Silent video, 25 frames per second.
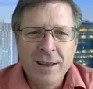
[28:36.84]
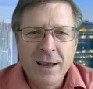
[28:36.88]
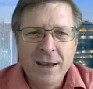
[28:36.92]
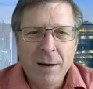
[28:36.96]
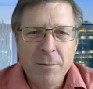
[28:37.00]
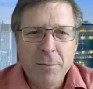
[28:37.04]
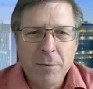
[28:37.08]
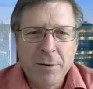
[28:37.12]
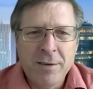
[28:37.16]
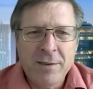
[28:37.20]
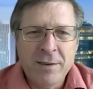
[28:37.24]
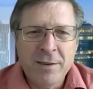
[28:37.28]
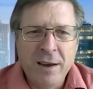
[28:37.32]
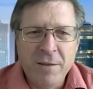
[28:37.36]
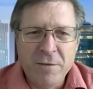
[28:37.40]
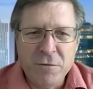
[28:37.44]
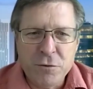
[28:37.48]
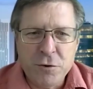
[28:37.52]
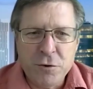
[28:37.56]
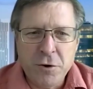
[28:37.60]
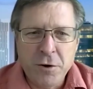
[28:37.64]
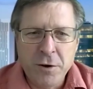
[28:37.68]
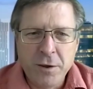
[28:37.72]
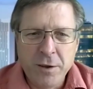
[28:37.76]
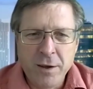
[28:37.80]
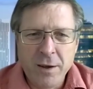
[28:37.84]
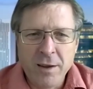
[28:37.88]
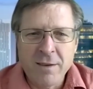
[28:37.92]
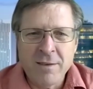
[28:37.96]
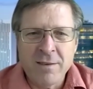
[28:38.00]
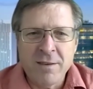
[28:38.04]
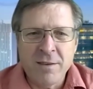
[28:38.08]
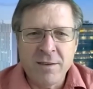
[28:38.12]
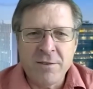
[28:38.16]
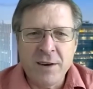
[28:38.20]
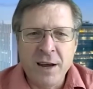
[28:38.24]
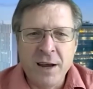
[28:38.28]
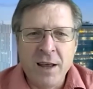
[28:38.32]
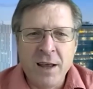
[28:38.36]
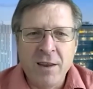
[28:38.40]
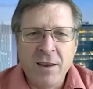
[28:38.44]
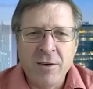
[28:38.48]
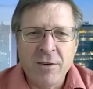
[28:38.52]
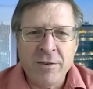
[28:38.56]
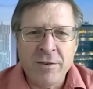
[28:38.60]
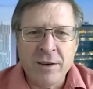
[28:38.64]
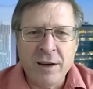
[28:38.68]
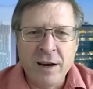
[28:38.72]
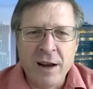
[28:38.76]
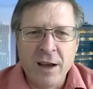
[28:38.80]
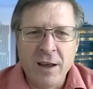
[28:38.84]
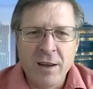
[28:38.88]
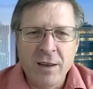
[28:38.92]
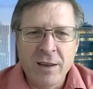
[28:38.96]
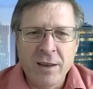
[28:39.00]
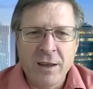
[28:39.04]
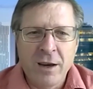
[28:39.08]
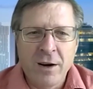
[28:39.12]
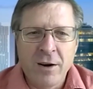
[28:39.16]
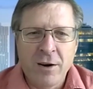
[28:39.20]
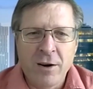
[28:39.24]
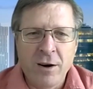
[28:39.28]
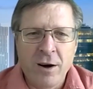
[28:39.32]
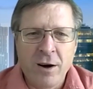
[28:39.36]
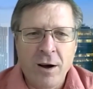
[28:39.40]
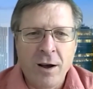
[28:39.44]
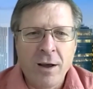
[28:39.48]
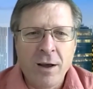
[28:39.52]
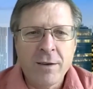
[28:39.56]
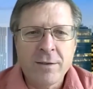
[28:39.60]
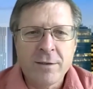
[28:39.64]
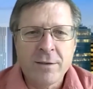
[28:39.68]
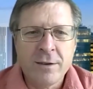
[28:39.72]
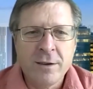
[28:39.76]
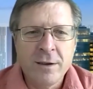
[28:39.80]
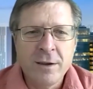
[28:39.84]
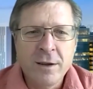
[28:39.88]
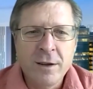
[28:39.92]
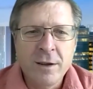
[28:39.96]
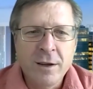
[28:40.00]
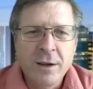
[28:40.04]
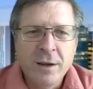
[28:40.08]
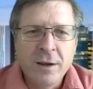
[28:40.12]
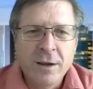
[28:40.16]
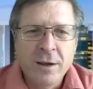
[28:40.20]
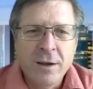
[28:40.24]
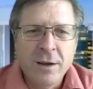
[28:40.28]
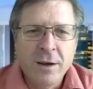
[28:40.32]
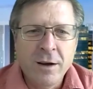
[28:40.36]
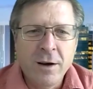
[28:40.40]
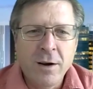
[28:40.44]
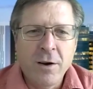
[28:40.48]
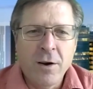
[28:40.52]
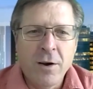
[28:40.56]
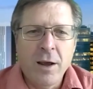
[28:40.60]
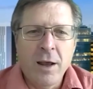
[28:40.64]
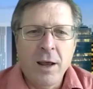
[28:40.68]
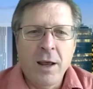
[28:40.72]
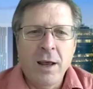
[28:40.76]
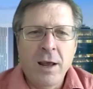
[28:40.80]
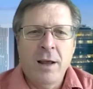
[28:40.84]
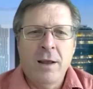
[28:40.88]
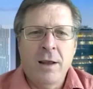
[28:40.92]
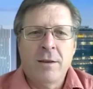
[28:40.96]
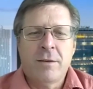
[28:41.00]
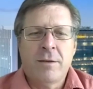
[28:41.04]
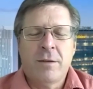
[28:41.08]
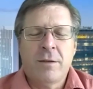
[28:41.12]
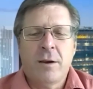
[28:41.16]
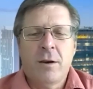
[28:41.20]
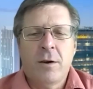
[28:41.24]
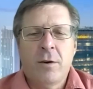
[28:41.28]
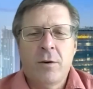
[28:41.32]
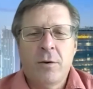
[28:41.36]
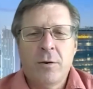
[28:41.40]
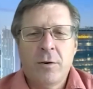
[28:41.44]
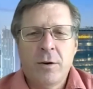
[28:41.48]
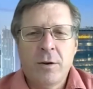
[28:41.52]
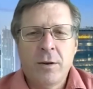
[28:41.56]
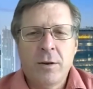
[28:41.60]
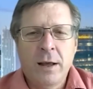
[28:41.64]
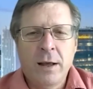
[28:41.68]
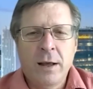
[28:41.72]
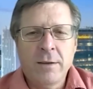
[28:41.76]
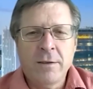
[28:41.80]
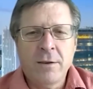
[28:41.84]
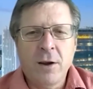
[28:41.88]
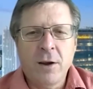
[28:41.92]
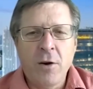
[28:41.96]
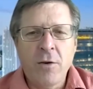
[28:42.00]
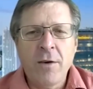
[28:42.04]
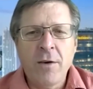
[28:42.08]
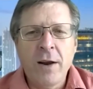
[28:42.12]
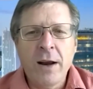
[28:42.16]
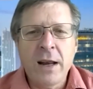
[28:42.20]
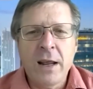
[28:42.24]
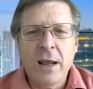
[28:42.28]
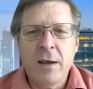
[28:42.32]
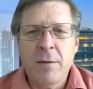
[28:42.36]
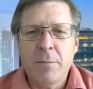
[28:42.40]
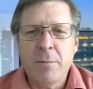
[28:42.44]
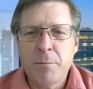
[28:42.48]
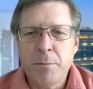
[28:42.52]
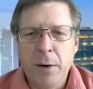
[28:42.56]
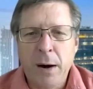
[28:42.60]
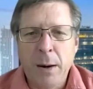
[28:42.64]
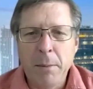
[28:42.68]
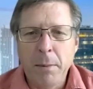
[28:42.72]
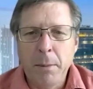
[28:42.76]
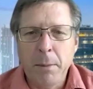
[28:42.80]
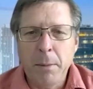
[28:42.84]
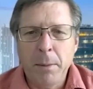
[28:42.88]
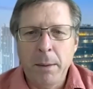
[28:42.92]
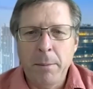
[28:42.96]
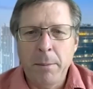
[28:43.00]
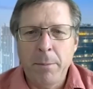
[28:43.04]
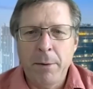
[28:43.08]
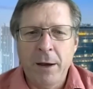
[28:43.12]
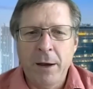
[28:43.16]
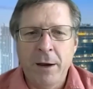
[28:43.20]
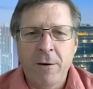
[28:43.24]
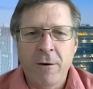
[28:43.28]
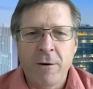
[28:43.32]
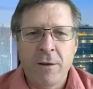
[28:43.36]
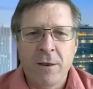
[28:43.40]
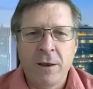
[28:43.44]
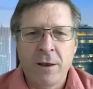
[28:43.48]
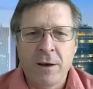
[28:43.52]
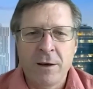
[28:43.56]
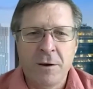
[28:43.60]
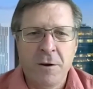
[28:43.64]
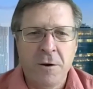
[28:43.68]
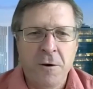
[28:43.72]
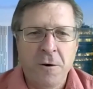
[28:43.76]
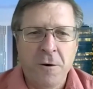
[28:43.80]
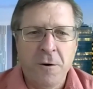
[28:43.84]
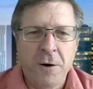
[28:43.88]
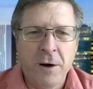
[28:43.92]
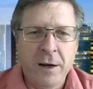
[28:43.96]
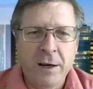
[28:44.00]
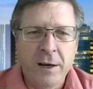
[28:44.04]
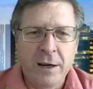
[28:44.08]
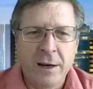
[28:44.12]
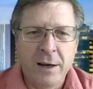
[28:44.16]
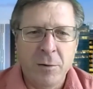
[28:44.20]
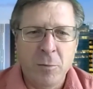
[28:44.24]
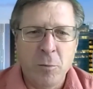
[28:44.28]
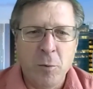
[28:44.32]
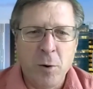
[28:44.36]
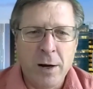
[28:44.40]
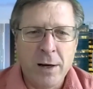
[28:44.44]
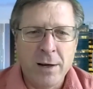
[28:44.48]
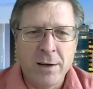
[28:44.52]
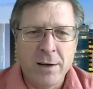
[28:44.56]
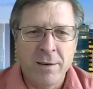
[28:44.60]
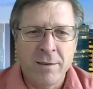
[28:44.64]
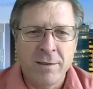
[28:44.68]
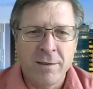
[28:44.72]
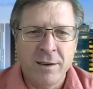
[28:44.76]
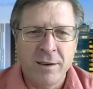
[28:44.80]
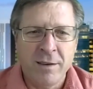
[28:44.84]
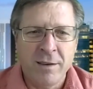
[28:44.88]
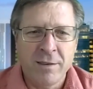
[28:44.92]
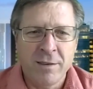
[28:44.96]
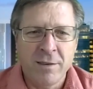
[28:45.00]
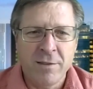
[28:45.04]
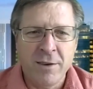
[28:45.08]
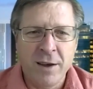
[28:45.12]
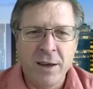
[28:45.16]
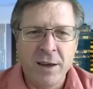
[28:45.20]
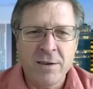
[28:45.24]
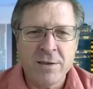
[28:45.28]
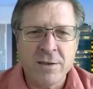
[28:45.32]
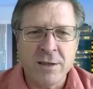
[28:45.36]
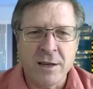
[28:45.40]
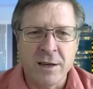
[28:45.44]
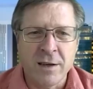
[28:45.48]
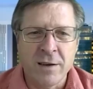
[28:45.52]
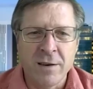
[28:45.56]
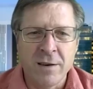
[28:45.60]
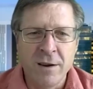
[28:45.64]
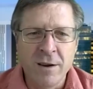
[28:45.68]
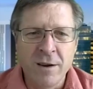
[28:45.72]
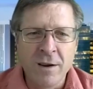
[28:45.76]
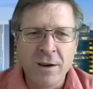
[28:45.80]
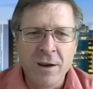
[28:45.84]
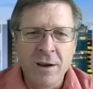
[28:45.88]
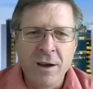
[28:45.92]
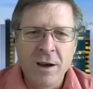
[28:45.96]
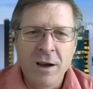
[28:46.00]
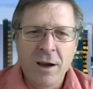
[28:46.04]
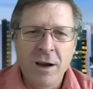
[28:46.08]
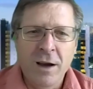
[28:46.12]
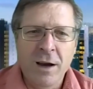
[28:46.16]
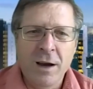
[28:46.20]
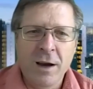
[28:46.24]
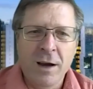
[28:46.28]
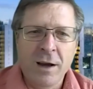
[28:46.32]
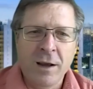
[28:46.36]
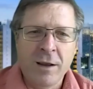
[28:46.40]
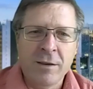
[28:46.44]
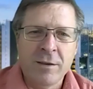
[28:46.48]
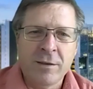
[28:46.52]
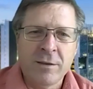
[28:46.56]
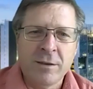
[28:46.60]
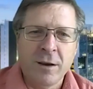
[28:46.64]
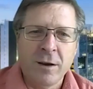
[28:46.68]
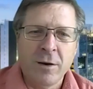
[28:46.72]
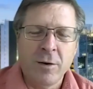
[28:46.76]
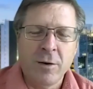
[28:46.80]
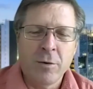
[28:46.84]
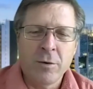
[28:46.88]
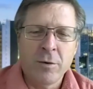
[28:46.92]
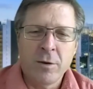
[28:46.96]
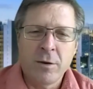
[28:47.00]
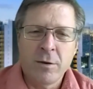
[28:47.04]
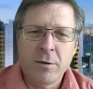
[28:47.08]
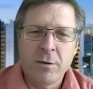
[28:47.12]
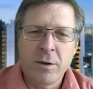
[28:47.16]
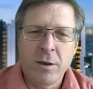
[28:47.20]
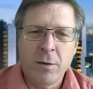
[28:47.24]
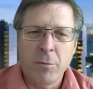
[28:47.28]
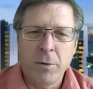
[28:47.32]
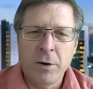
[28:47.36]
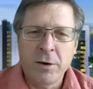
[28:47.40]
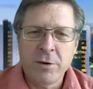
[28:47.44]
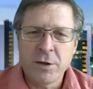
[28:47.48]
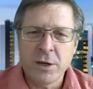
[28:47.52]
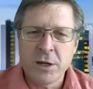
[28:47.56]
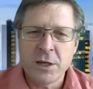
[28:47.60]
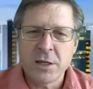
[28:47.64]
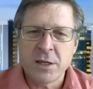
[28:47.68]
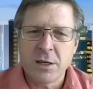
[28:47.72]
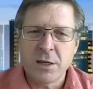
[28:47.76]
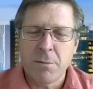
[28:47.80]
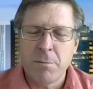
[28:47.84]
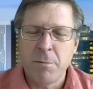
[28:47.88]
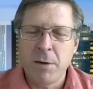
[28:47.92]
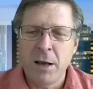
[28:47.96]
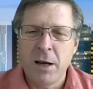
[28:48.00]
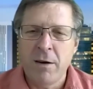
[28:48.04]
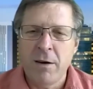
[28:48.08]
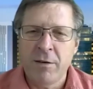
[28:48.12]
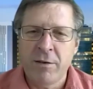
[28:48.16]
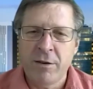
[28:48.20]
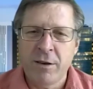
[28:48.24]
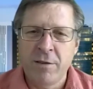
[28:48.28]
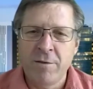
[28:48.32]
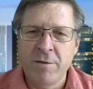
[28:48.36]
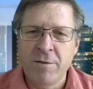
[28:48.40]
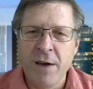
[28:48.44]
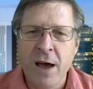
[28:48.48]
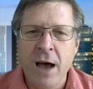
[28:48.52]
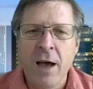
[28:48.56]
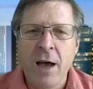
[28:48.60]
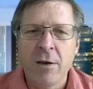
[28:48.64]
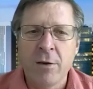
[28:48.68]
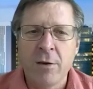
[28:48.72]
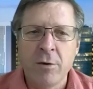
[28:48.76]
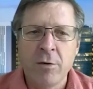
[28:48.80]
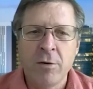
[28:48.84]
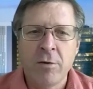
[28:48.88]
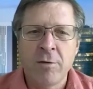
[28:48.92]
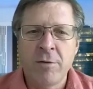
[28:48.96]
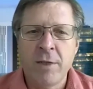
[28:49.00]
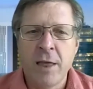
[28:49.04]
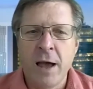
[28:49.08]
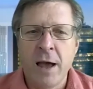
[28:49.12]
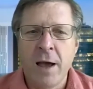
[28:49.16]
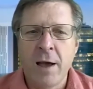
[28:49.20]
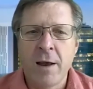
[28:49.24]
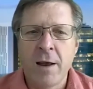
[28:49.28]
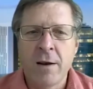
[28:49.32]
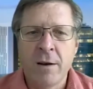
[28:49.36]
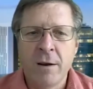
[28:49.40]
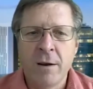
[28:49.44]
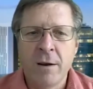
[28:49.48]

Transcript: that would save trillions of dollars in healthcare costs you know and so that's already probably bigger than curing any one disease of aging uh, and so th- we shouldn't diminish the value of that